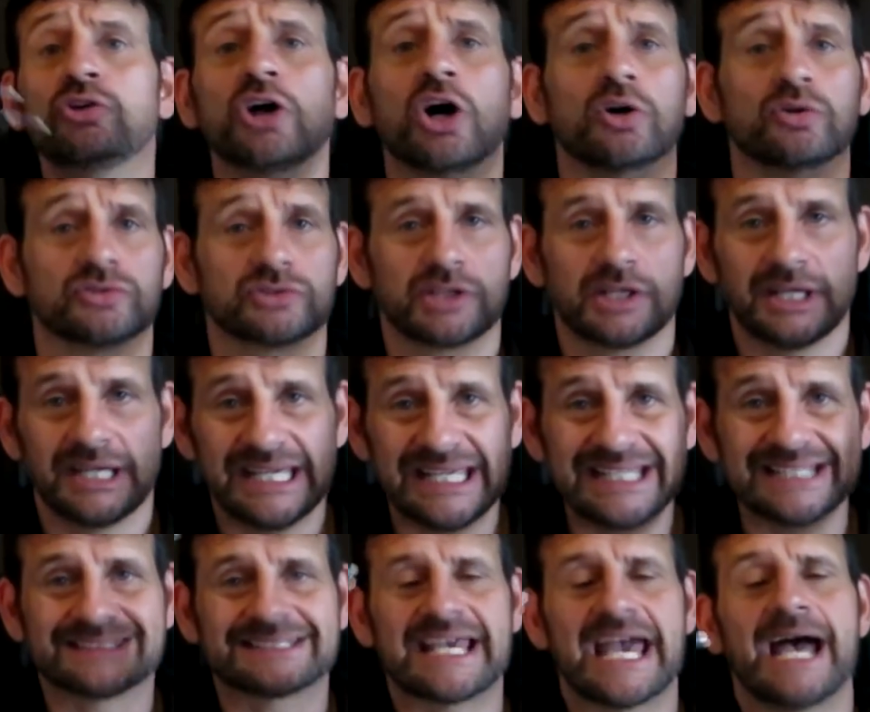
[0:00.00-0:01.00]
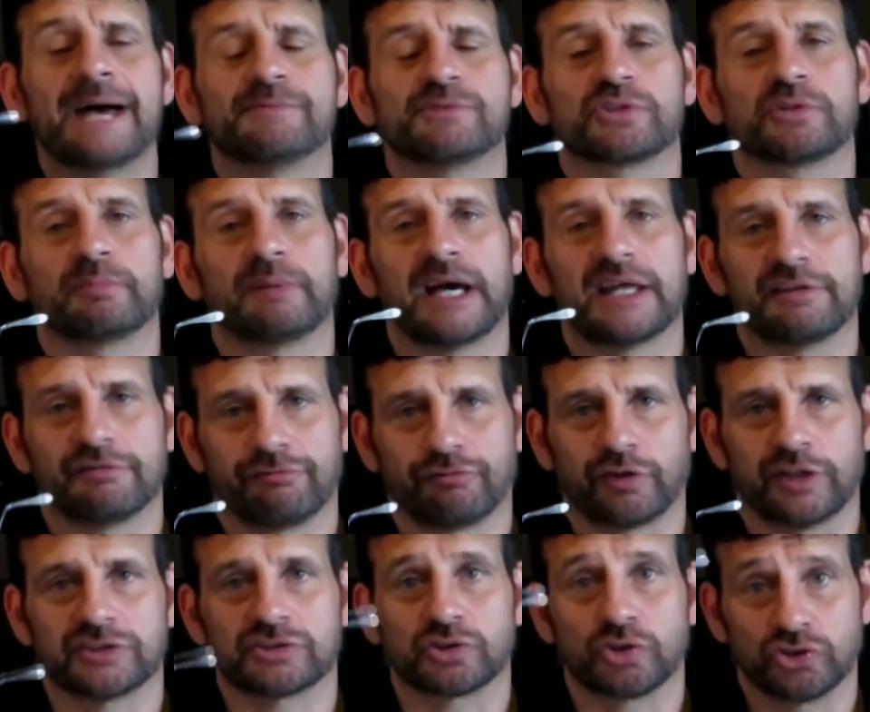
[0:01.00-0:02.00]
Who knows? He gets captured by the
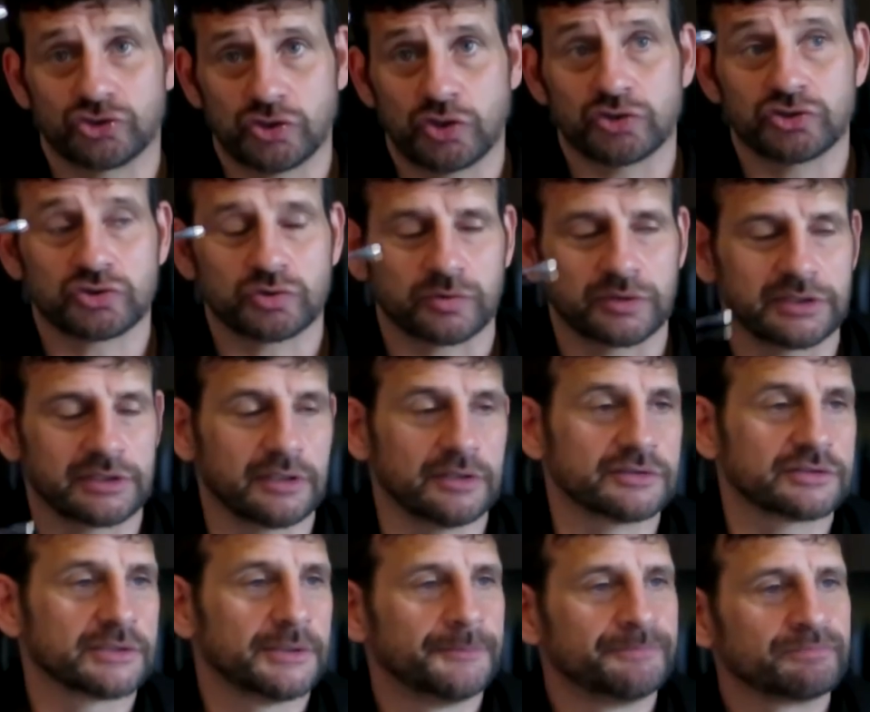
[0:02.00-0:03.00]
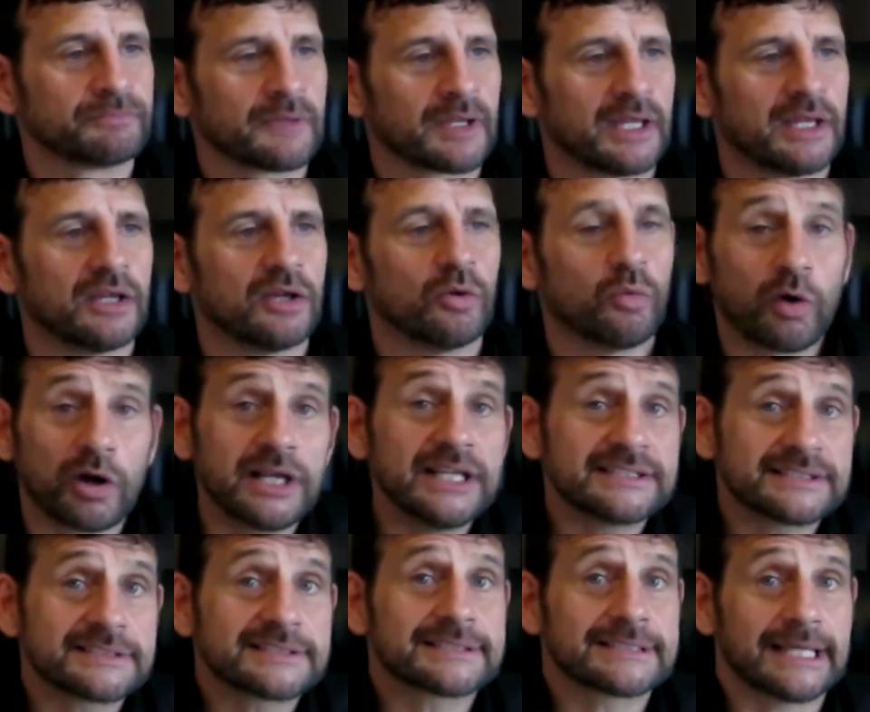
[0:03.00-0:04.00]
French, or so the story goes, where
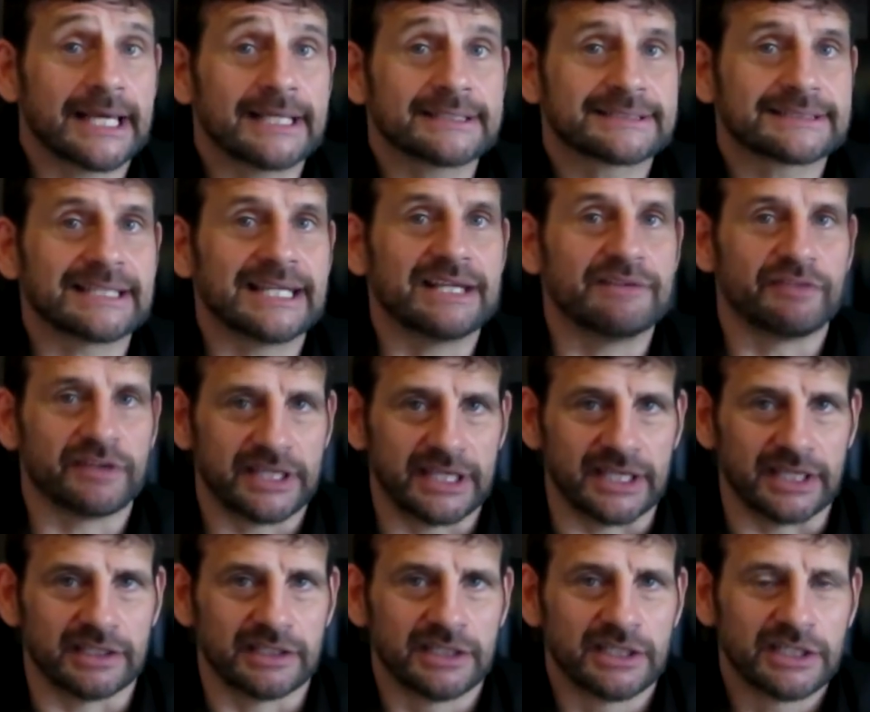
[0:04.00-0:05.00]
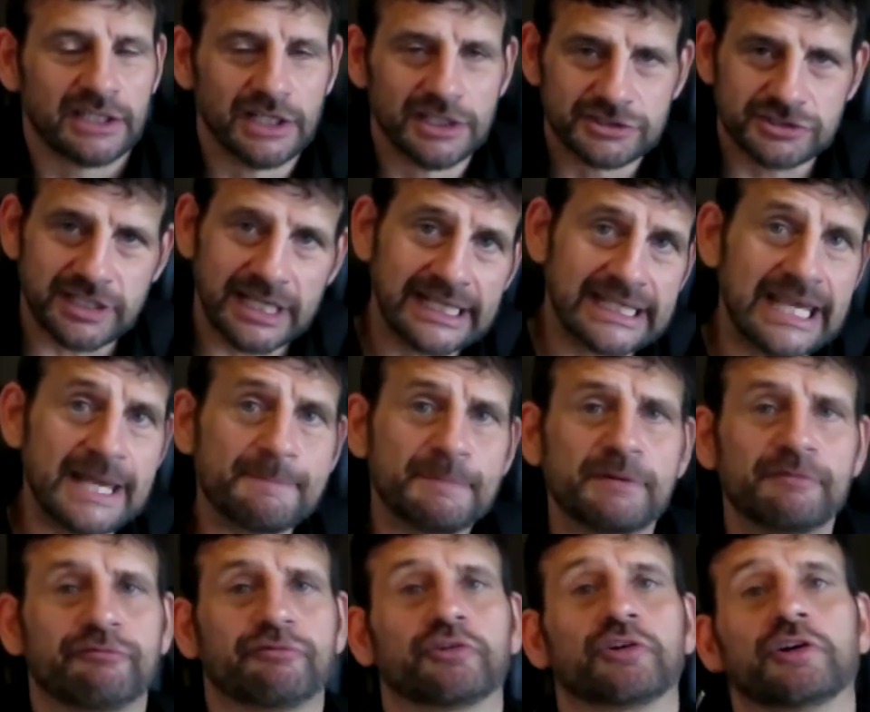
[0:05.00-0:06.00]
he's a slave again. So they keep
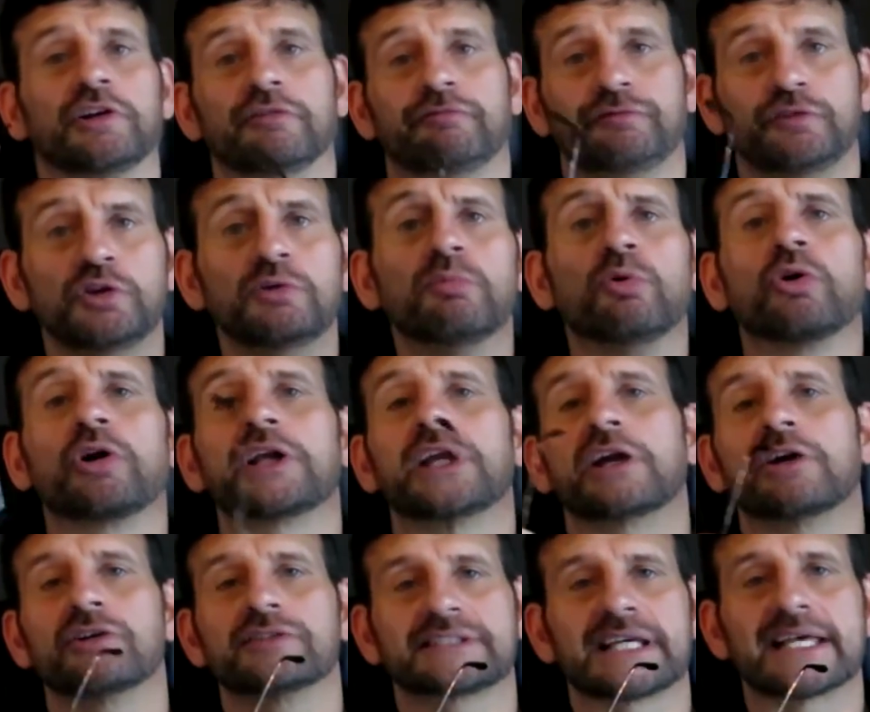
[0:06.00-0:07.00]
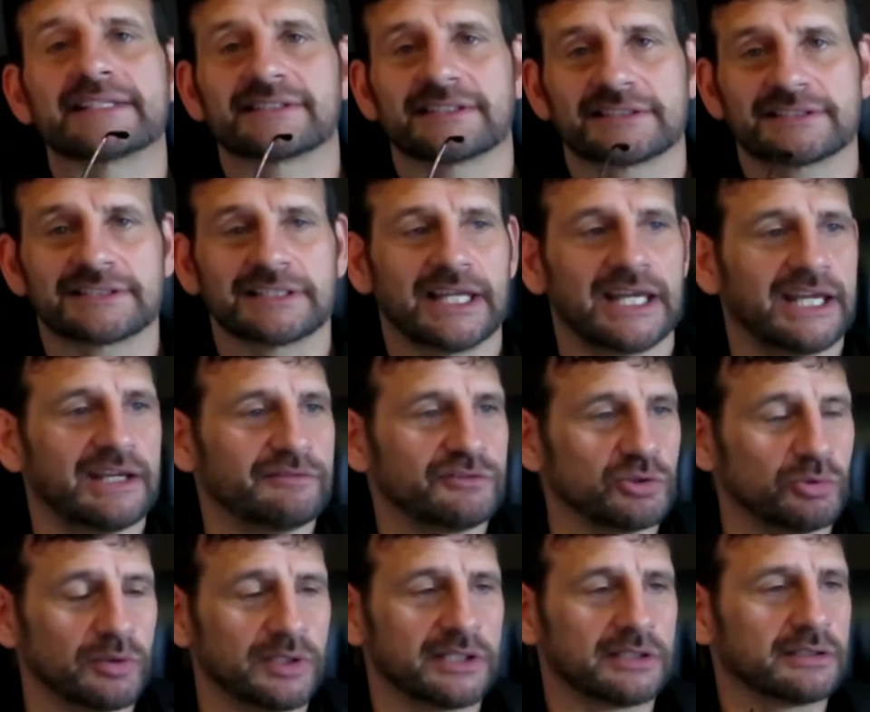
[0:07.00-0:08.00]
him for a few more years as a slave,
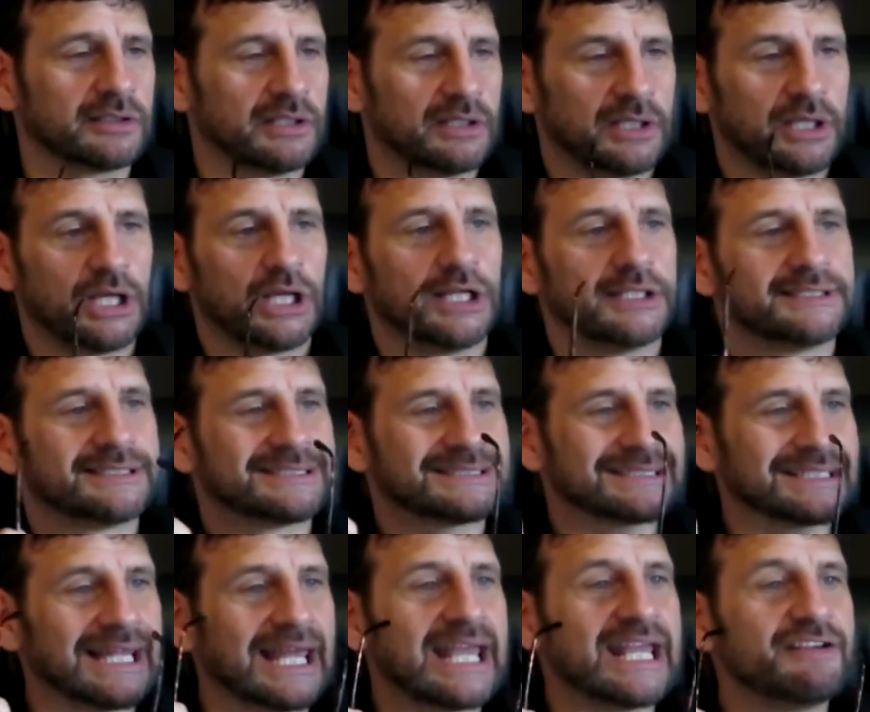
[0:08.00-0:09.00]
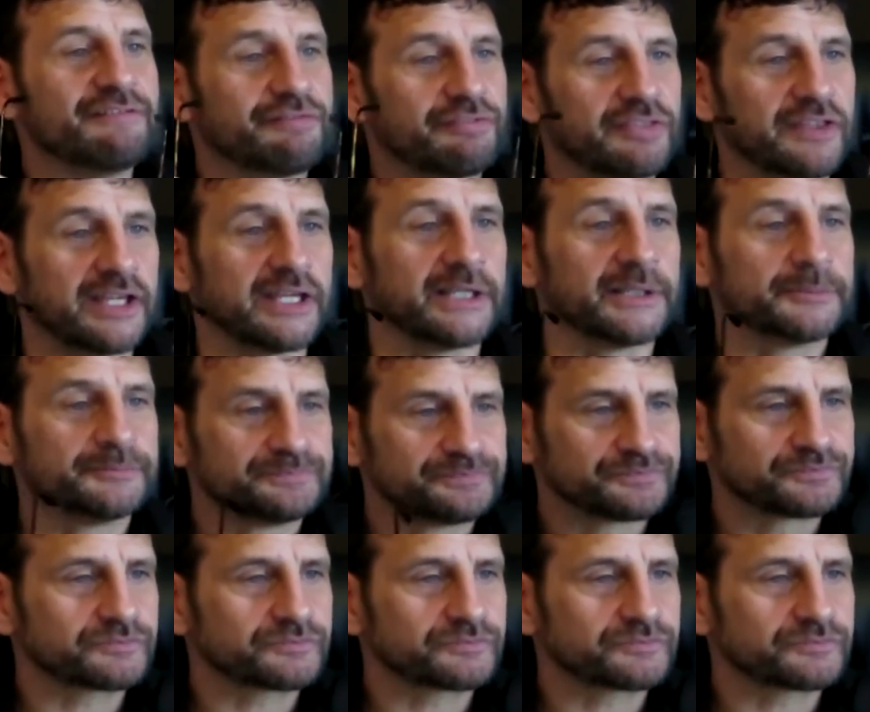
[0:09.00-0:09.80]
doing slave things,